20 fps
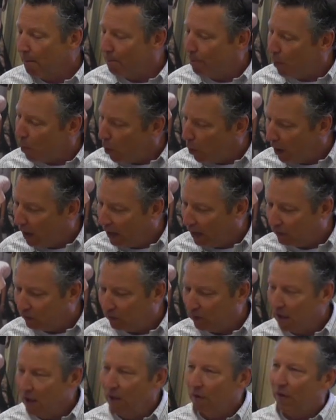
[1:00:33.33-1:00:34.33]

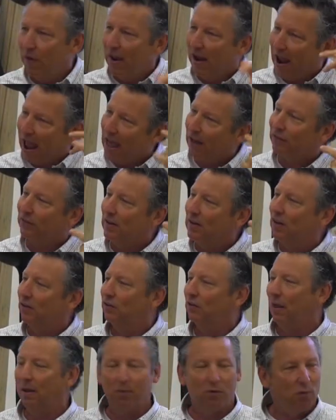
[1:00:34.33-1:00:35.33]
Boys, they asking the
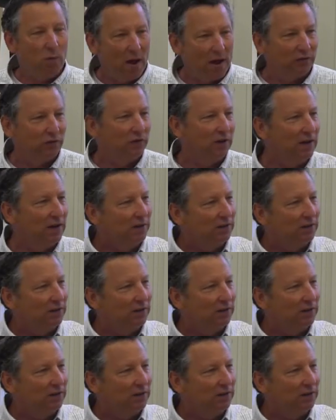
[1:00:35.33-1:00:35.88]
same question,